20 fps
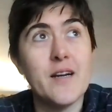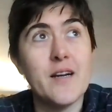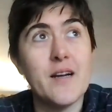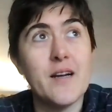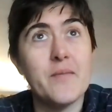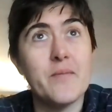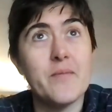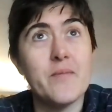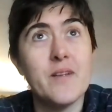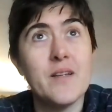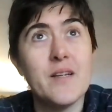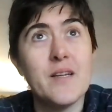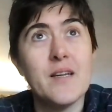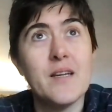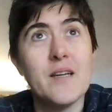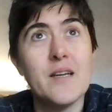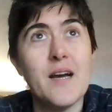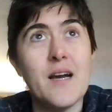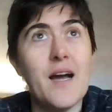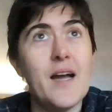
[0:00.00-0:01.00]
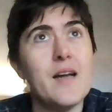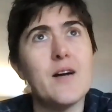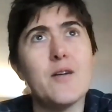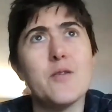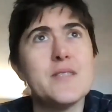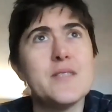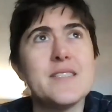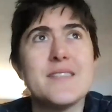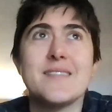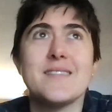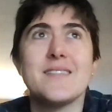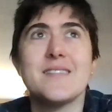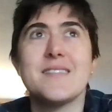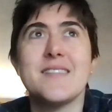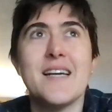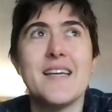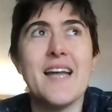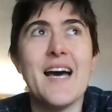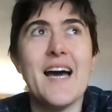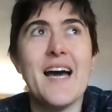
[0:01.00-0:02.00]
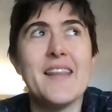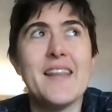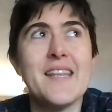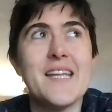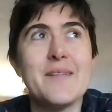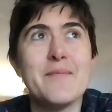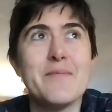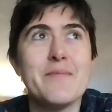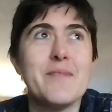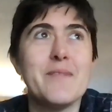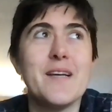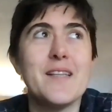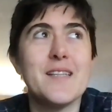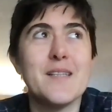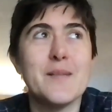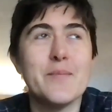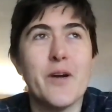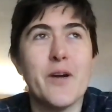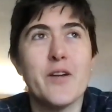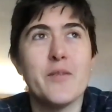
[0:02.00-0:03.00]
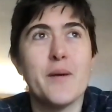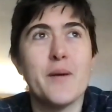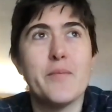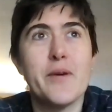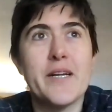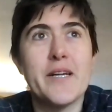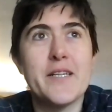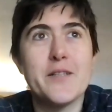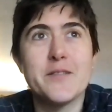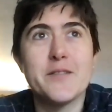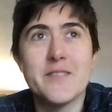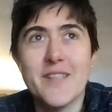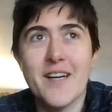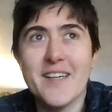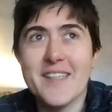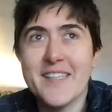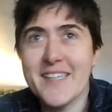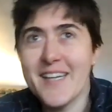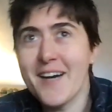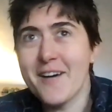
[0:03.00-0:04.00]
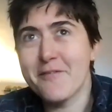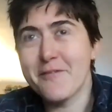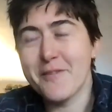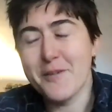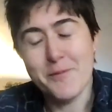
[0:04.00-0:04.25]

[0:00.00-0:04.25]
I always say that, and then a little part of my brain goes, not enough.